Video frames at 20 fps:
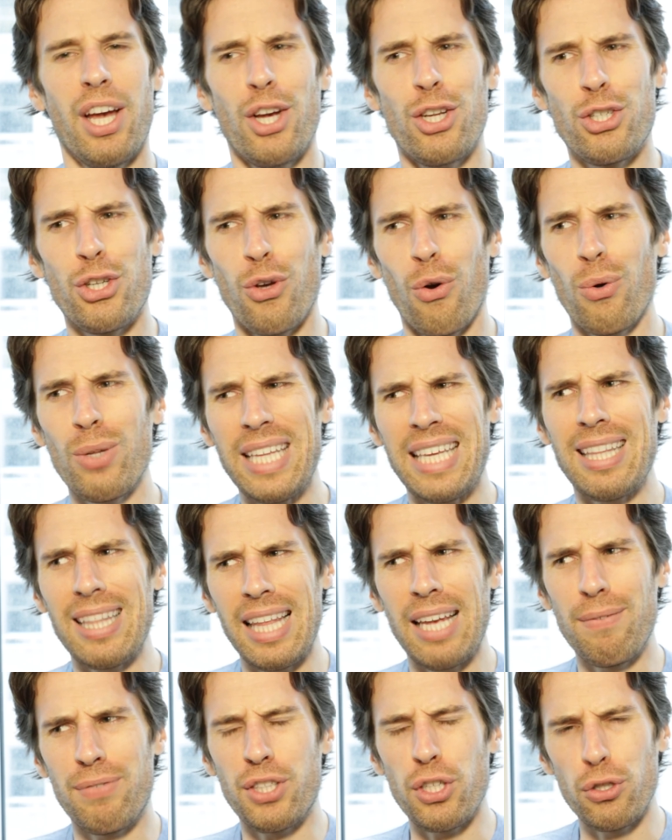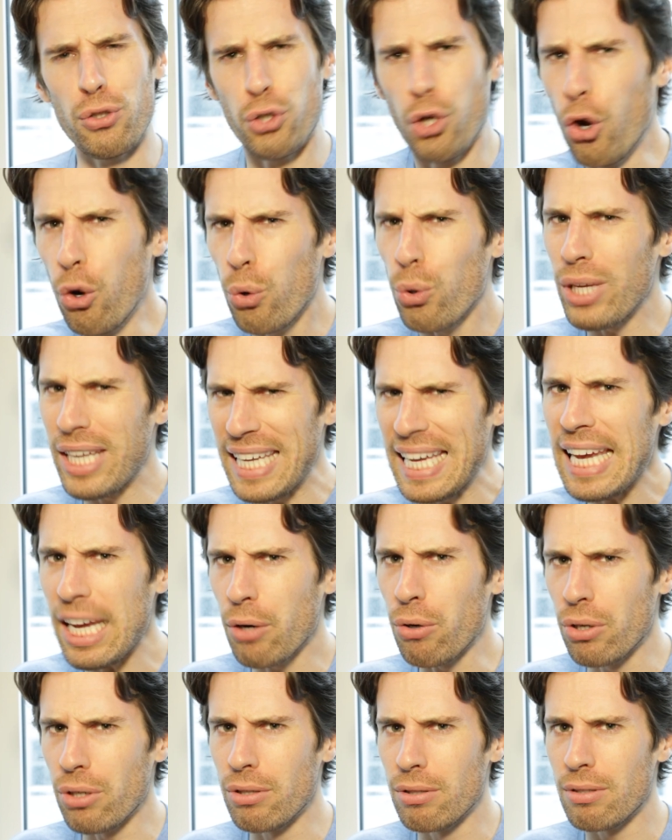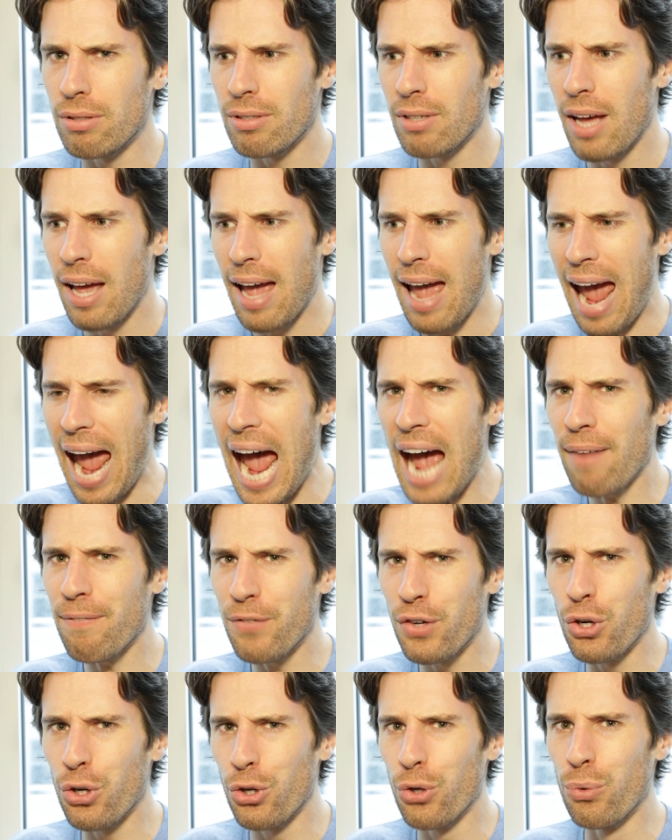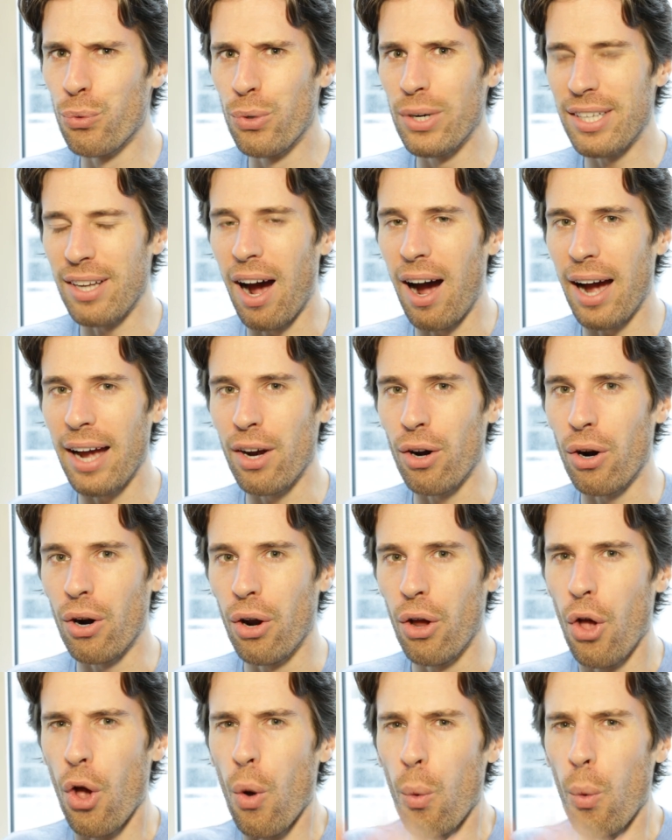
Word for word: So you only lived 2 years after you retire,